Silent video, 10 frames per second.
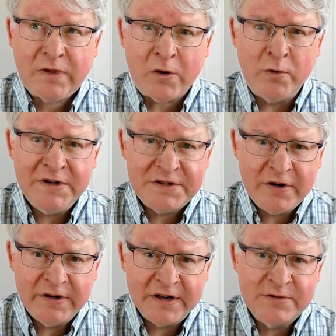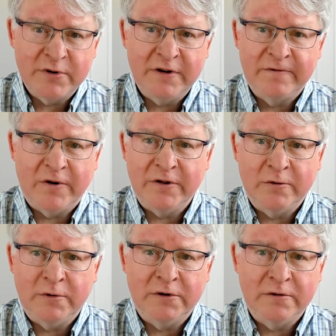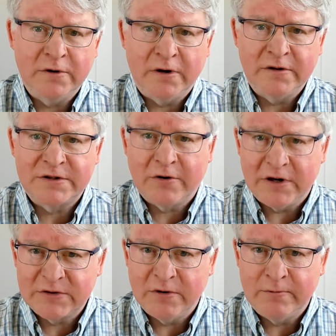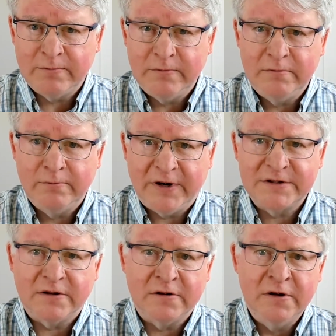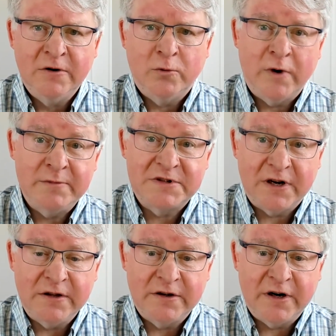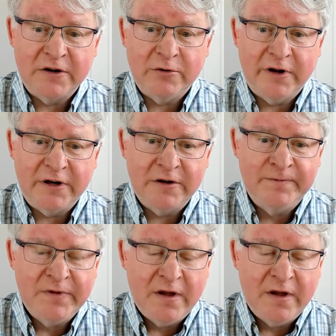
When I started XWord Info, this crossword puzzle website that I created,